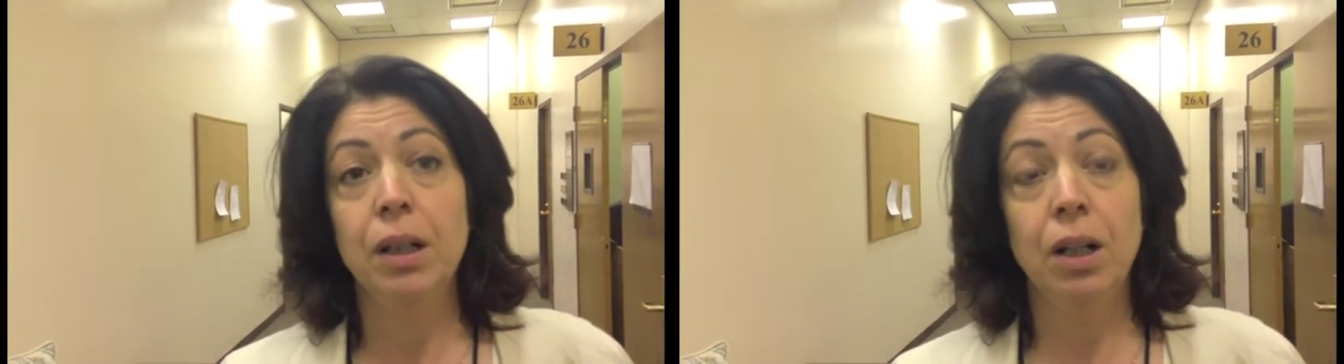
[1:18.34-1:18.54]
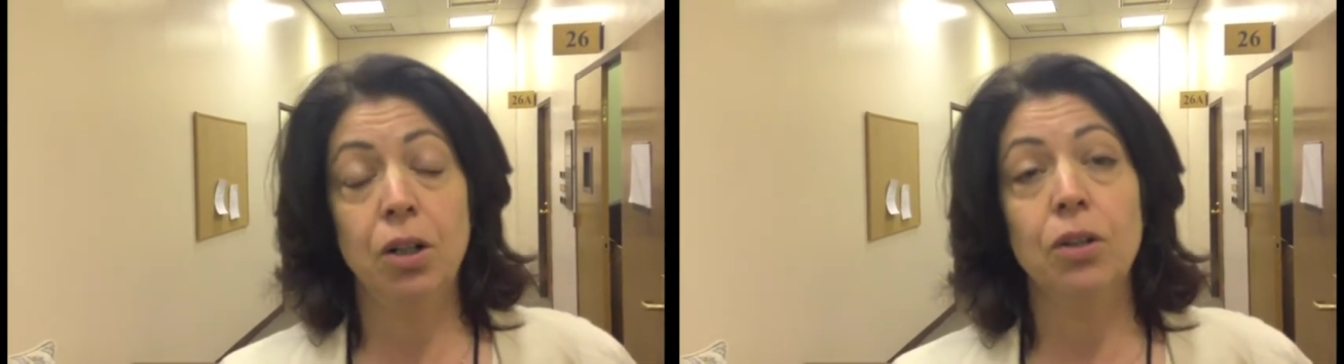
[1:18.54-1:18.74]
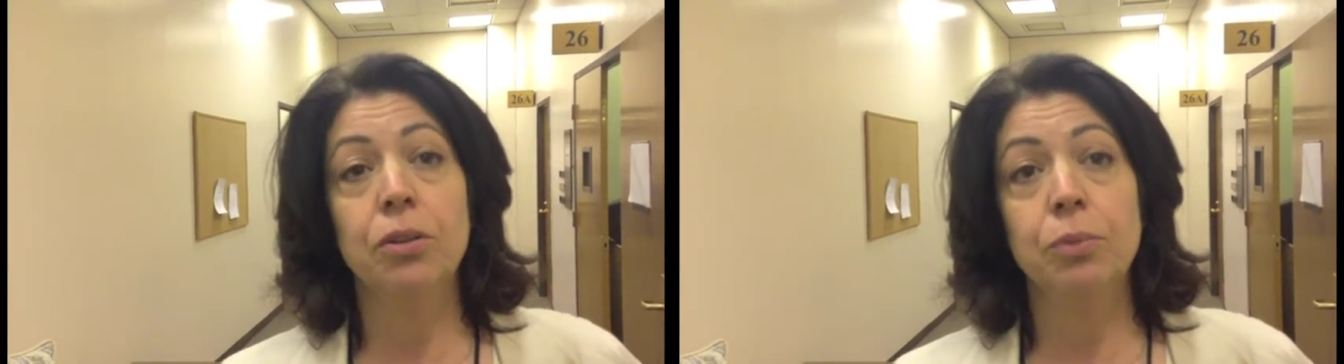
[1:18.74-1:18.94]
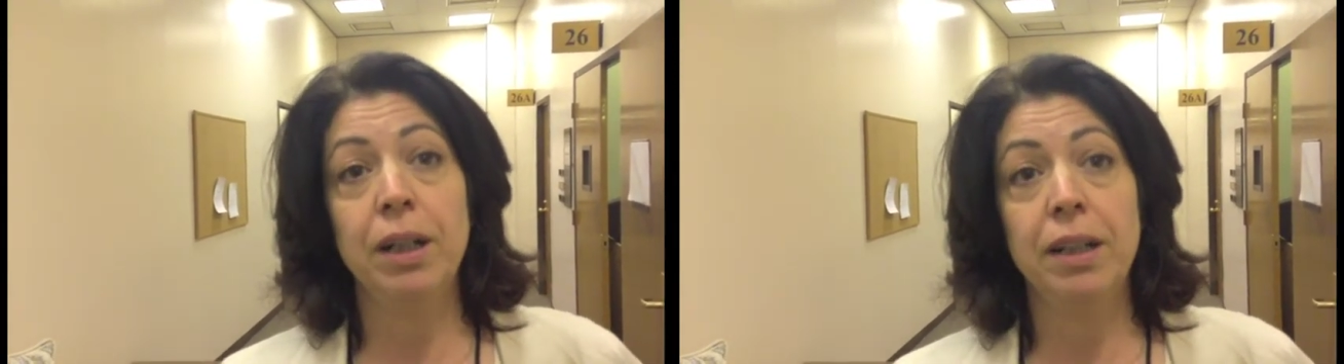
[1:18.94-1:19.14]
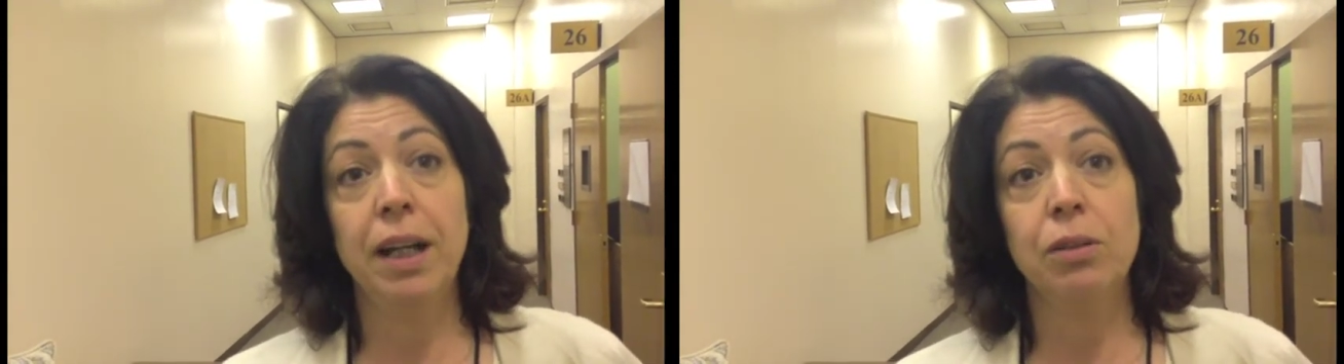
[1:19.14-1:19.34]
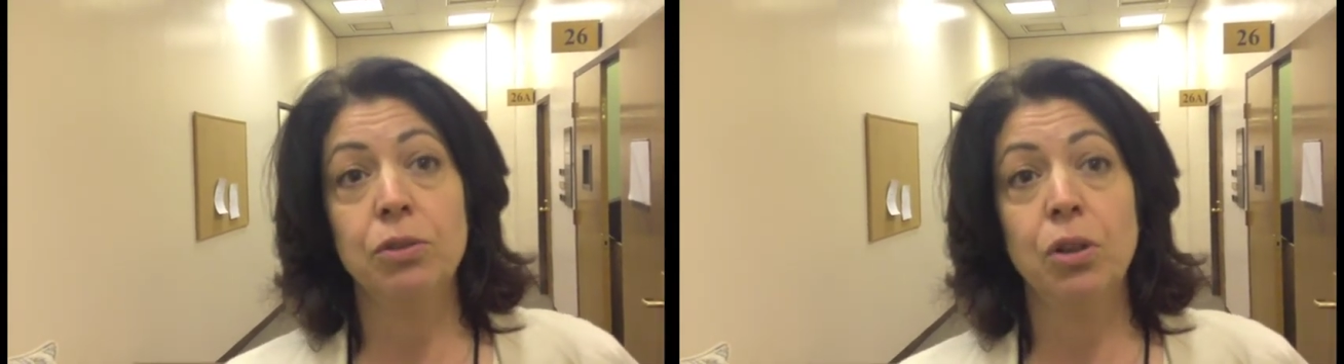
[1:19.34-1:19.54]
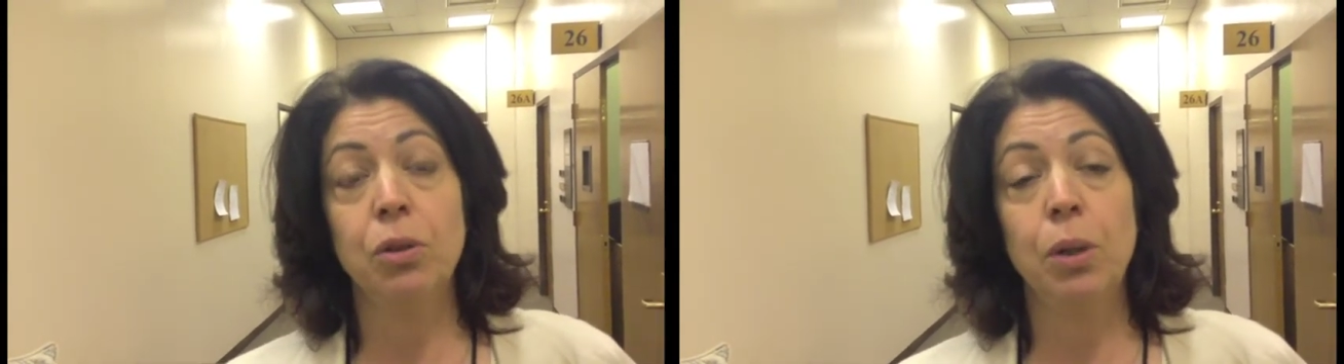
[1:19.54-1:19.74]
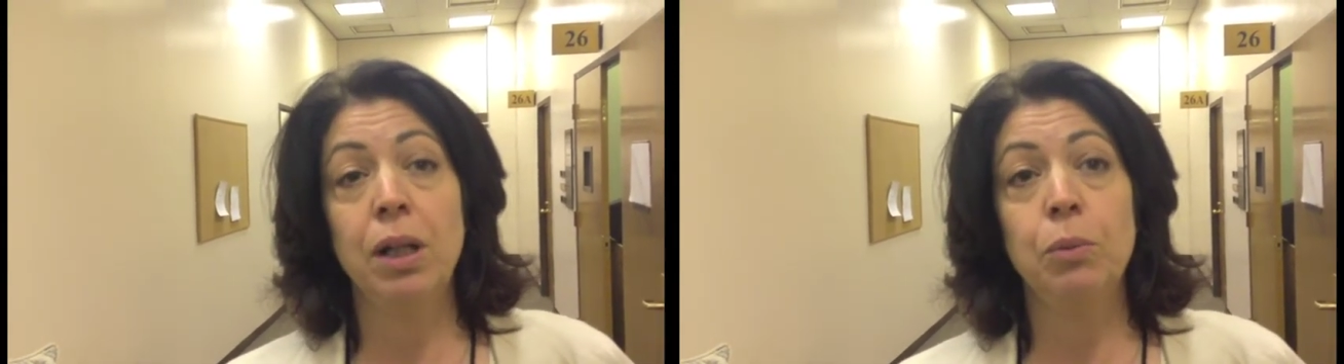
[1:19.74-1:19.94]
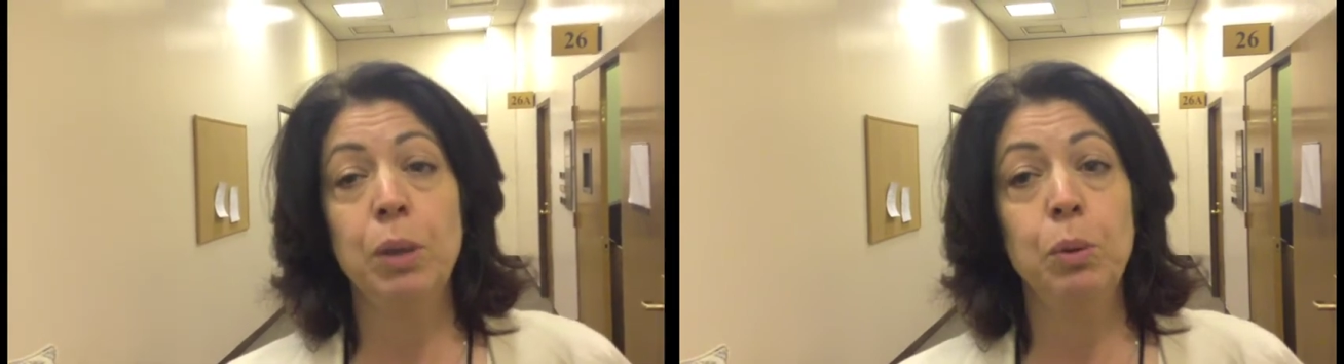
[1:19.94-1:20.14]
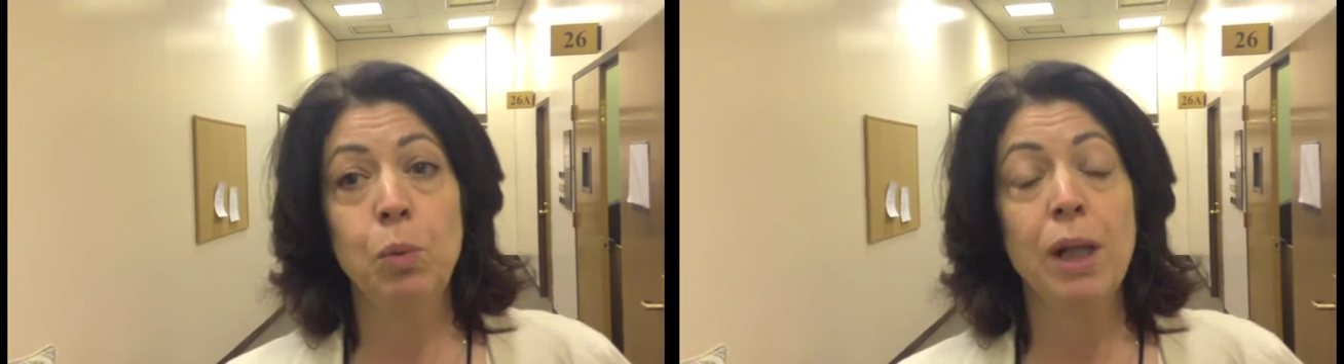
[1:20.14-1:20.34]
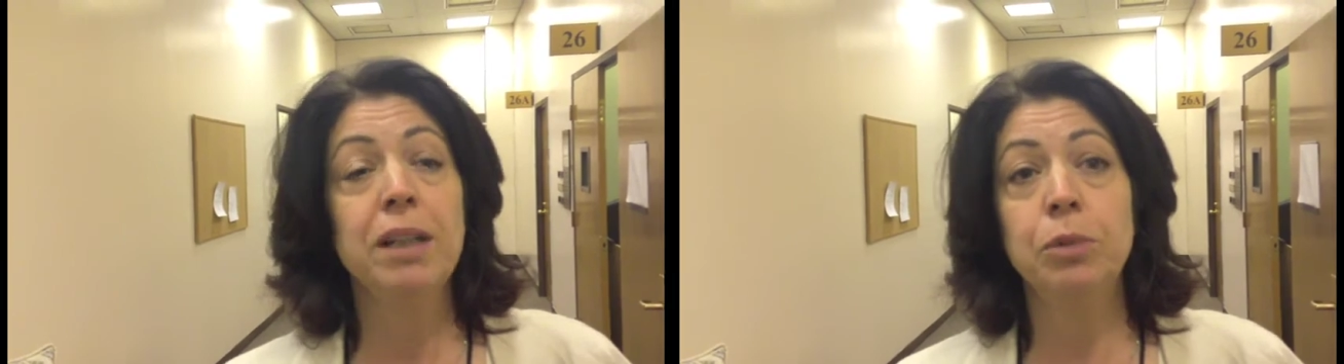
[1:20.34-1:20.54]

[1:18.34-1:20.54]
occurred right now. So we want